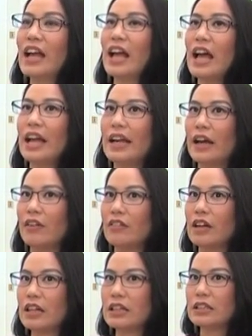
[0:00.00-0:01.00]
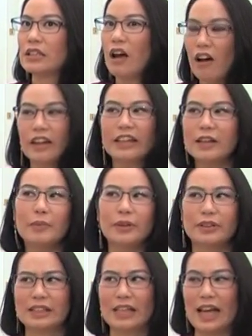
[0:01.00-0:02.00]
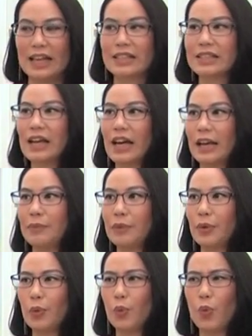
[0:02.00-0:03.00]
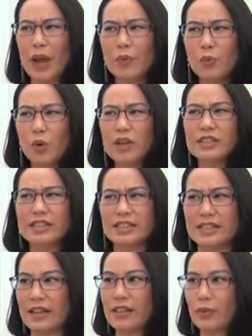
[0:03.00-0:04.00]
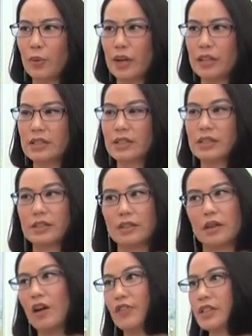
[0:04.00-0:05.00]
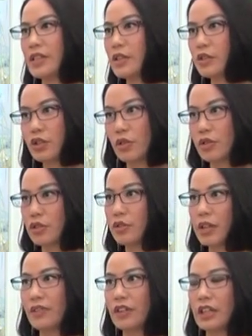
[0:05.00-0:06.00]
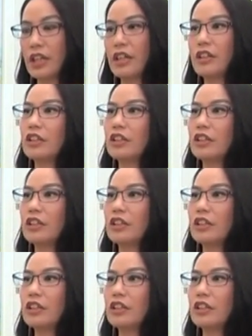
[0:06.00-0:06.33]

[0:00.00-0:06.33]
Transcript: right? Now, talking about the last time though, when was the sixth one? Because obviously you don't do it every